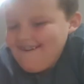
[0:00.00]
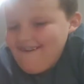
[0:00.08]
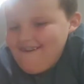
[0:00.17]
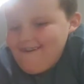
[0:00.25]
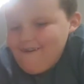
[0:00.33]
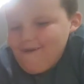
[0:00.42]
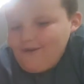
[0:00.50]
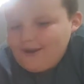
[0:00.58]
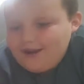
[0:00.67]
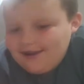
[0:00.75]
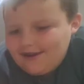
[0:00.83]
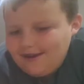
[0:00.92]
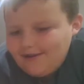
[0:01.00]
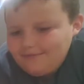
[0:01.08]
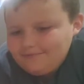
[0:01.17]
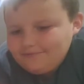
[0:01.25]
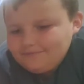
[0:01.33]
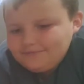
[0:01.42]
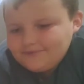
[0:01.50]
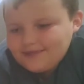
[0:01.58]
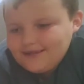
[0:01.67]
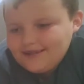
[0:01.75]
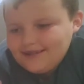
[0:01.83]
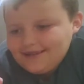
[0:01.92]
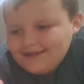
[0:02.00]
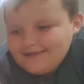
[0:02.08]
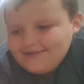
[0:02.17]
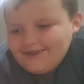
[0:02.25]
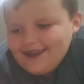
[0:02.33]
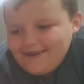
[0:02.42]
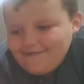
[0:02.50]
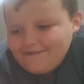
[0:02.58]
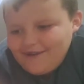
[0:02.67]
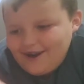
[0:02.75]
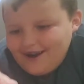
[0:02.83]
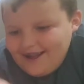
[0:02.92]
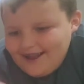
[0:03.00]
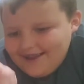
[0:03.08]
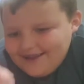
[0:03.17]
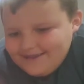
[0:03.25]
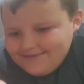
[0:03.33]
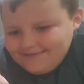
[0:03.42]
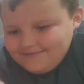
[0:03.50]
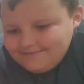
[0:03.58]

this, we did end up playing this game and I won. Yes.